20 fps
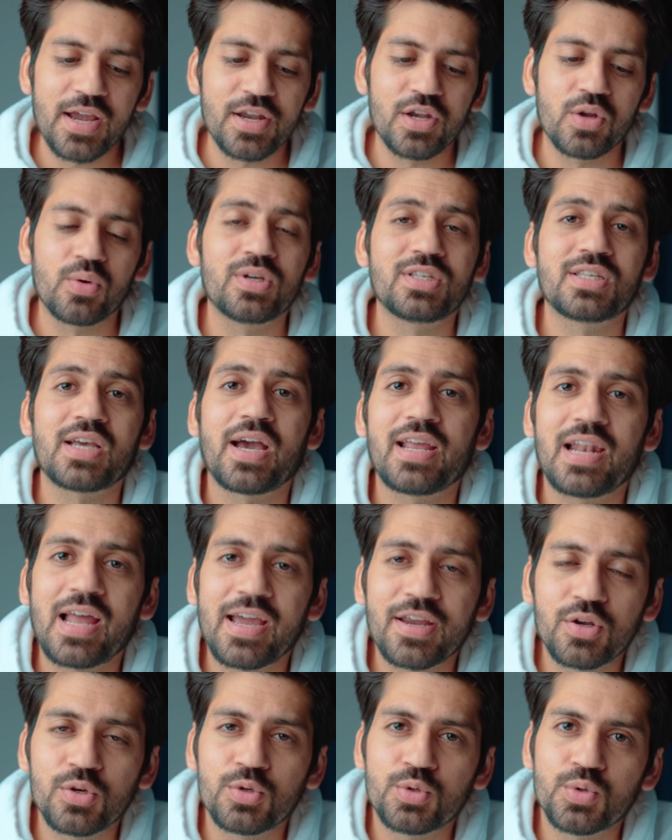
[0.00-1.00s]
do is I
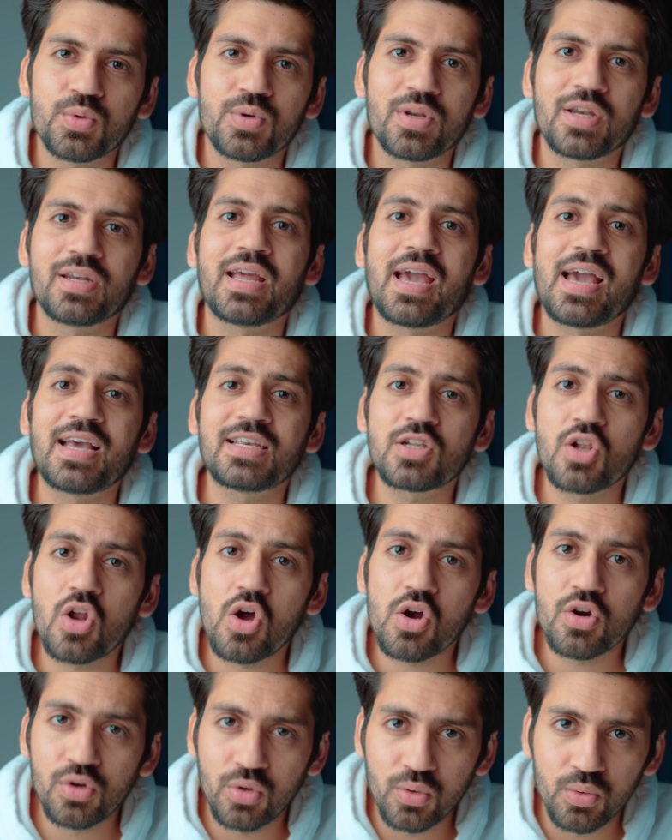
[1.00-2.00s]
like to shoot in
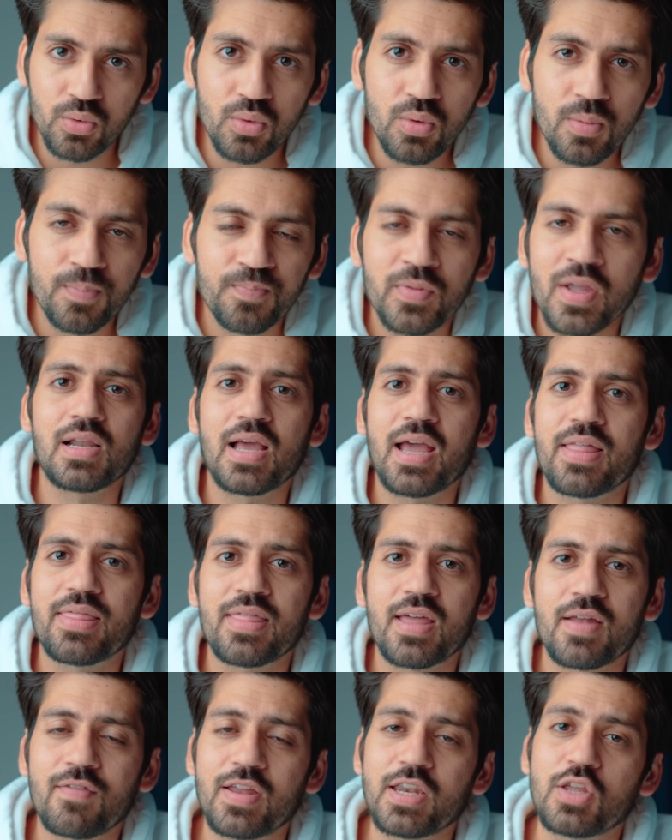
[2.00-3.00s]
S-Log2, and
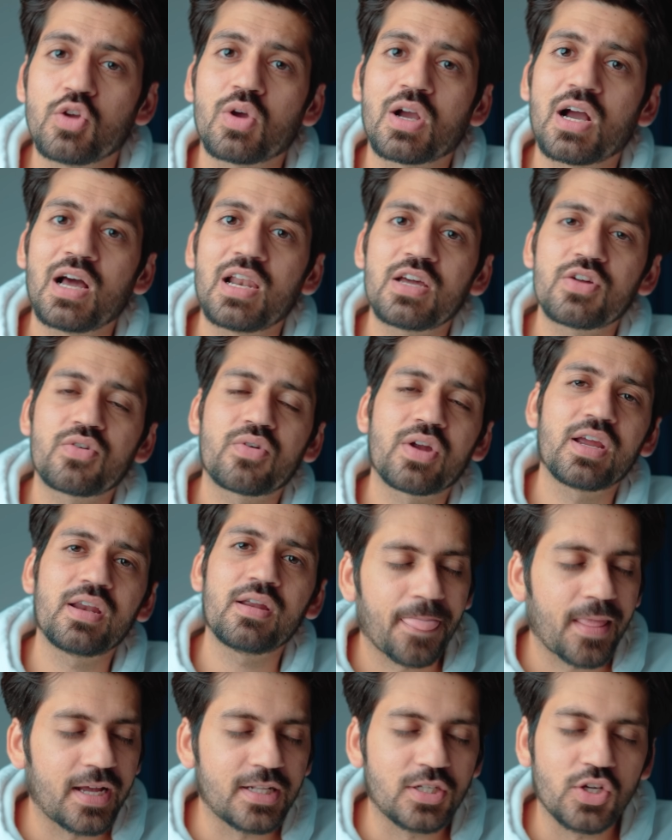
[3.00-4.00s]
then when you color
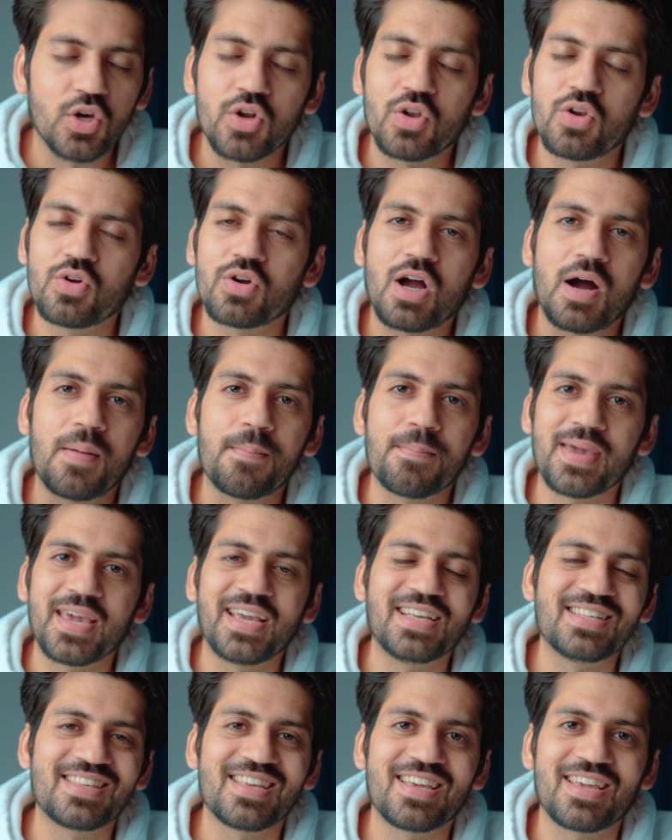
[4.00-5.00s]
grade, it's gonna look
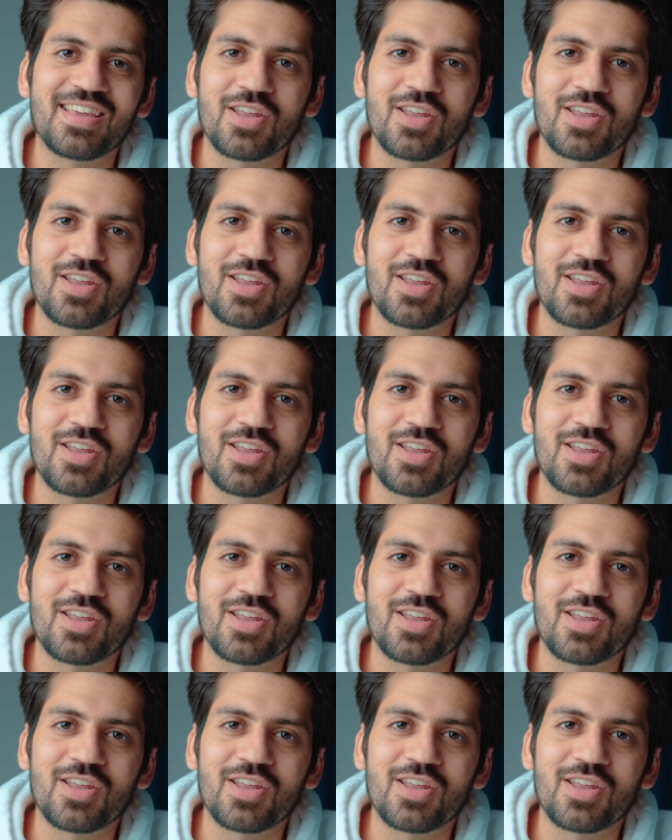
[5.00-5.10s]
amazing.